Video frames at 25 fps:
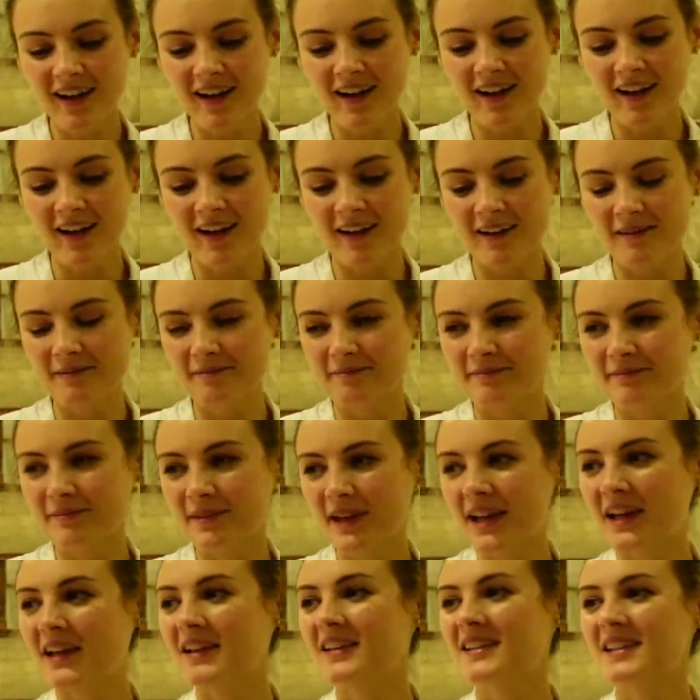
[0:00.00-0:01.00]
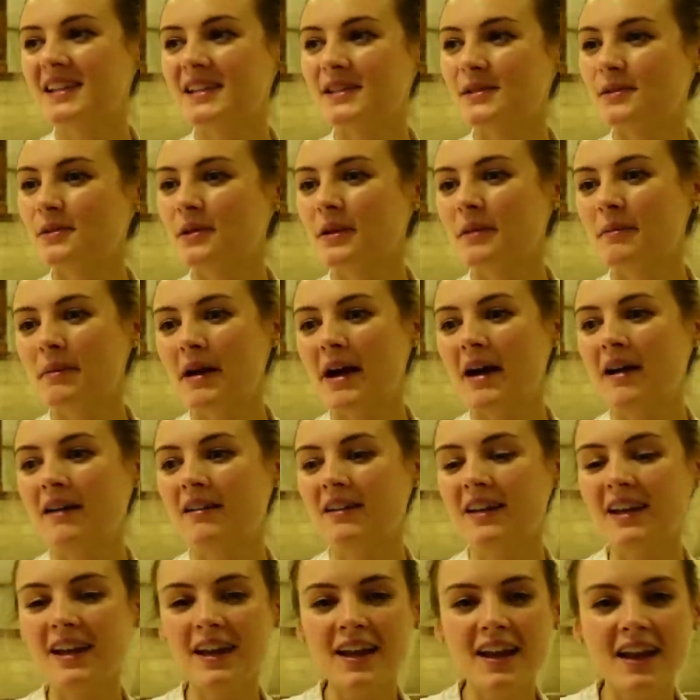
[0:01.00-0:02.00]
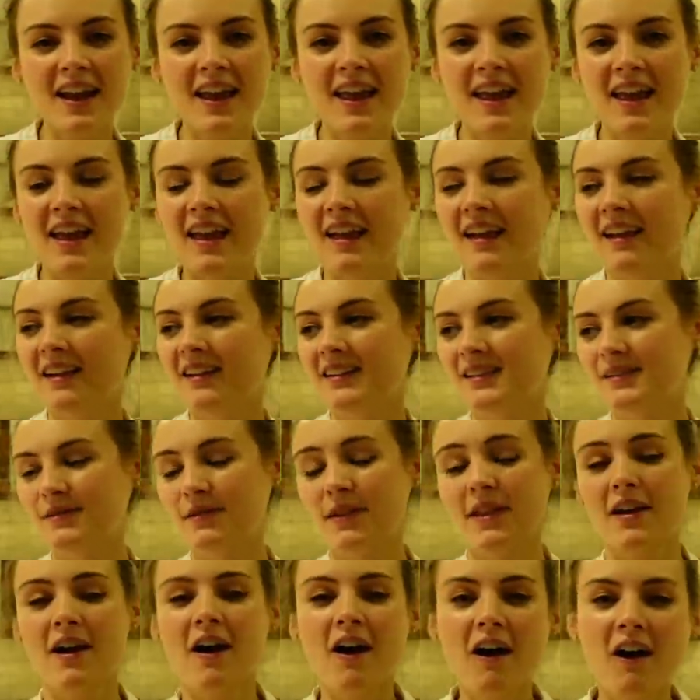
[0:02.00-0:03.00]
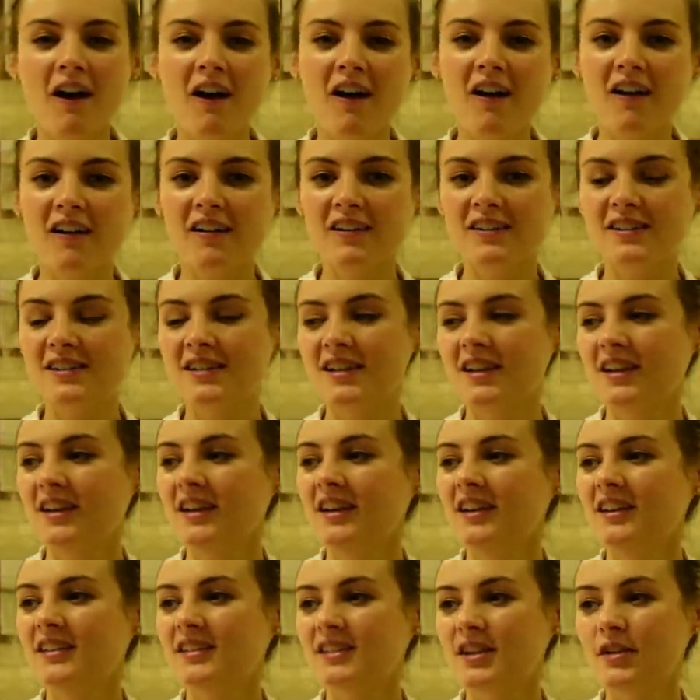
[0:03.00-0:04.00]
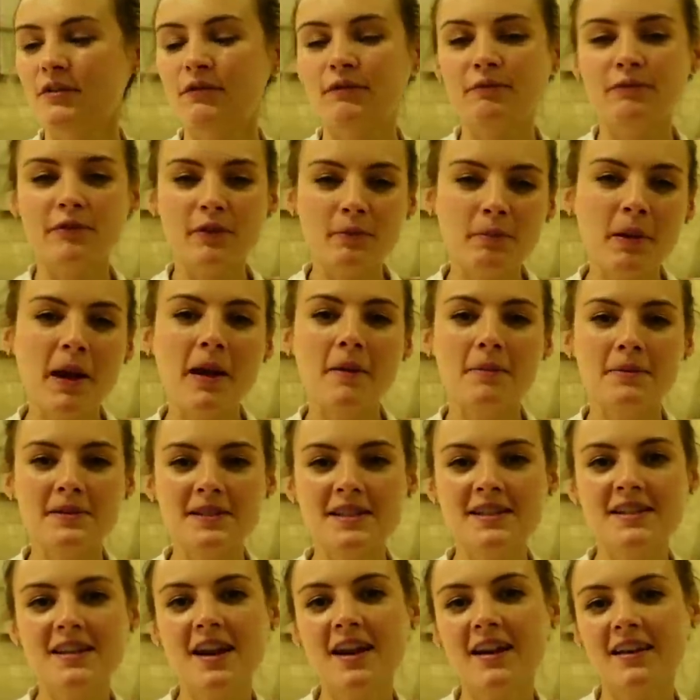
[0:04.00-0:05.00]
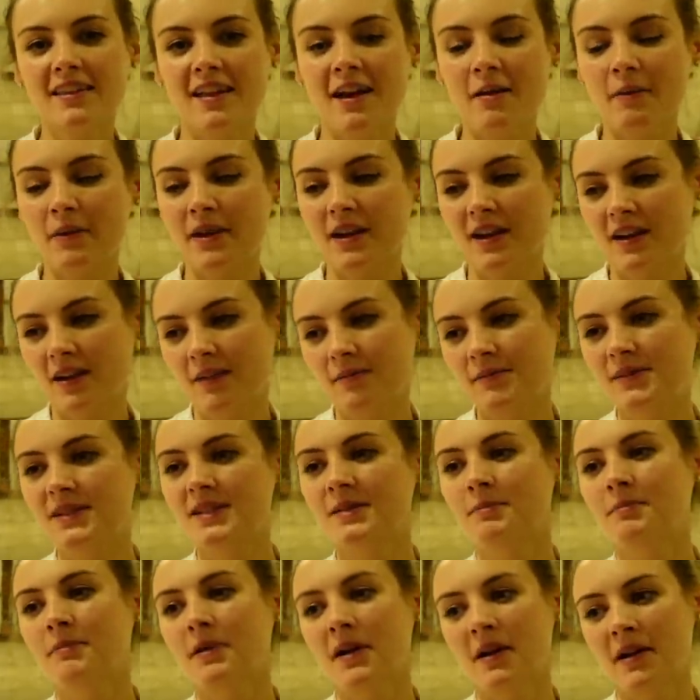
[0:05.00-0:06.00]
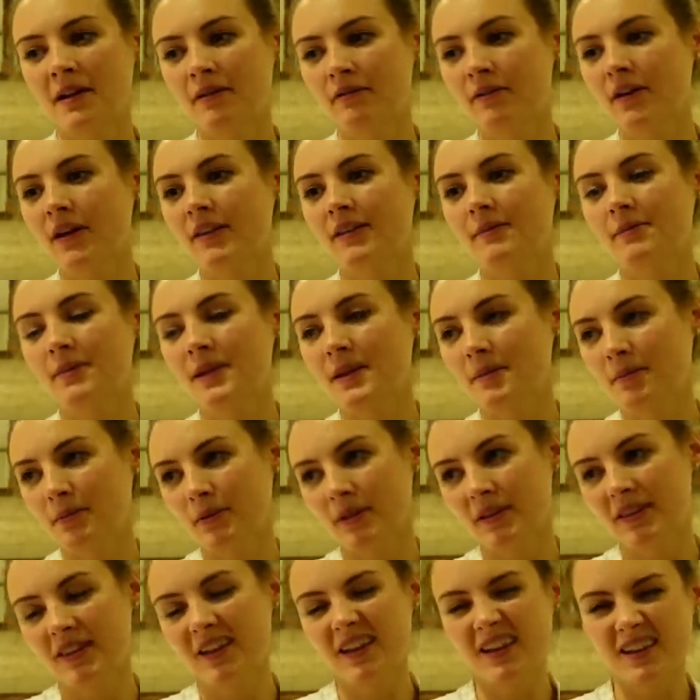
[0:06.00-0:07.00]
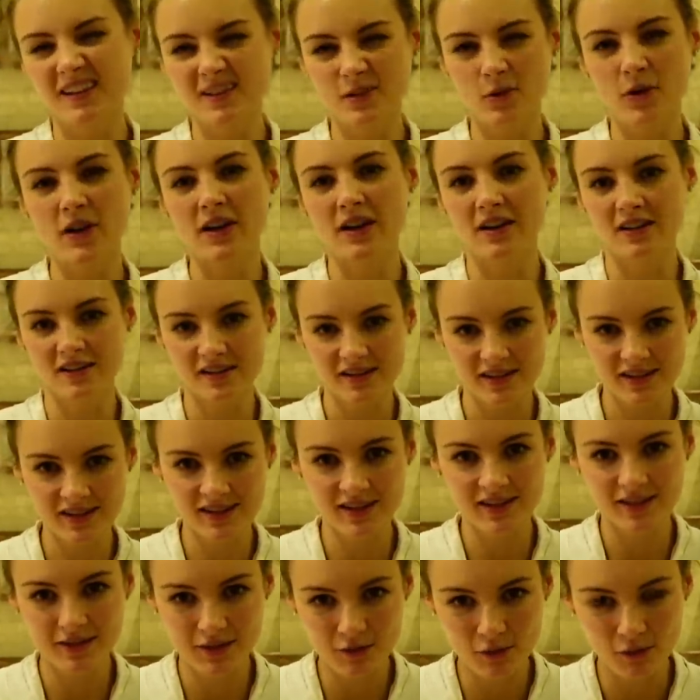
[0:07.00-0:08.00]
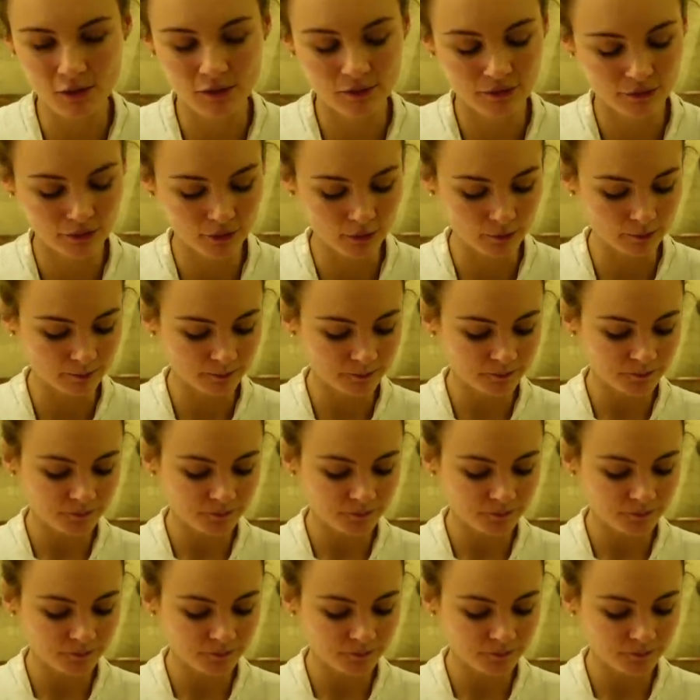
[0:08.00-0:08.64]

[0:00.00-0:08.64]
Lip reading: because it's all about healing and it's for the heart. So for purposes like that, when it comes to buying for other people, I think it's quite nice because it's thoughtful.